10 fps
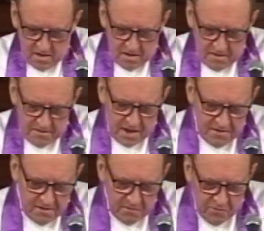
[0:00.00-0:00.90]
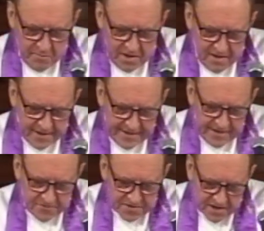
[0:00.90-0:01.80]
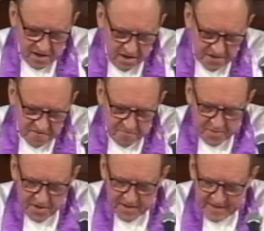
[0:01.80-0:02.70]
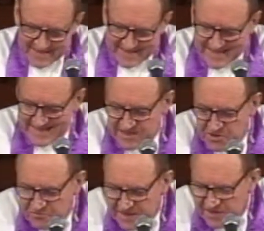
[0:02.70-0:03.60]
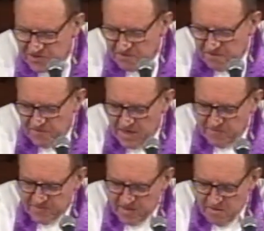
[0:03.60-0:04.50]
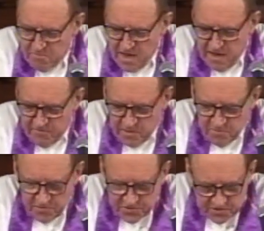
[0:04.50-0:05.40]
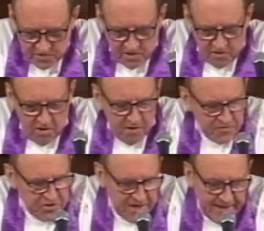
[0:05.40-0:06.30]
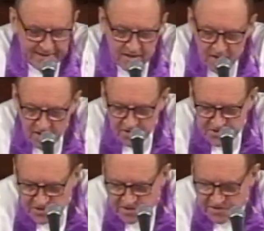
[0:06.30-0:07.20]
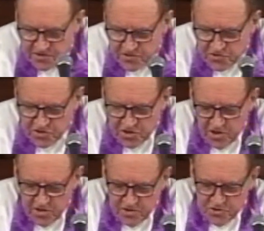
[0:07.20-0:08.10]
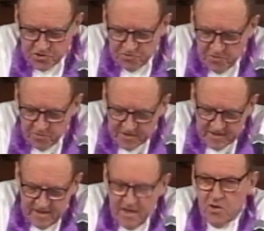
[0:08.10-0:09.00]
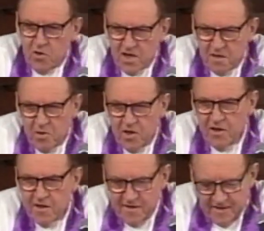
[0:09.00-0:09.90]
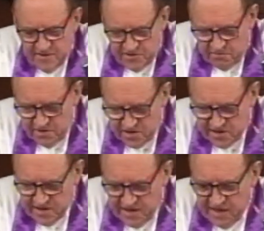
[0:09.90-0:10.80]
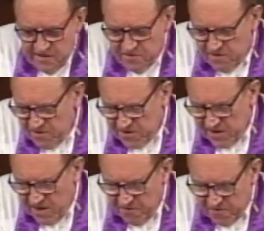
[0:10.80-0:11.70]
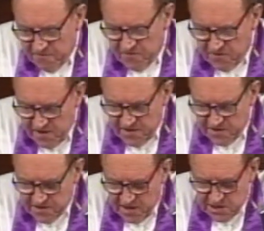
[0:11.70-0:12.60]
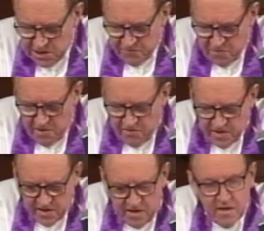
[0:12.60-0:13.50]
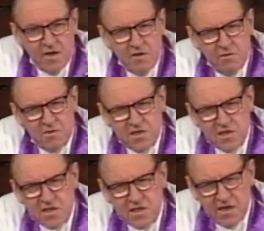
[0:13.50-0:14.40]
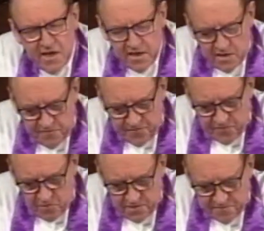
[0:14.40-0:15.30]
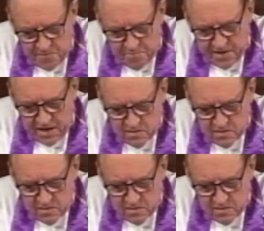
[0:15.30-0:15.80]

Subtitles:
And then there are women like Hildegard of Bergen, St. Teresa of Avia, Mary Wollstonecraft, Jane Austen, Sojourner Truth. Look up her. She was a slave in the south of the United States of America who was a slave, fought for black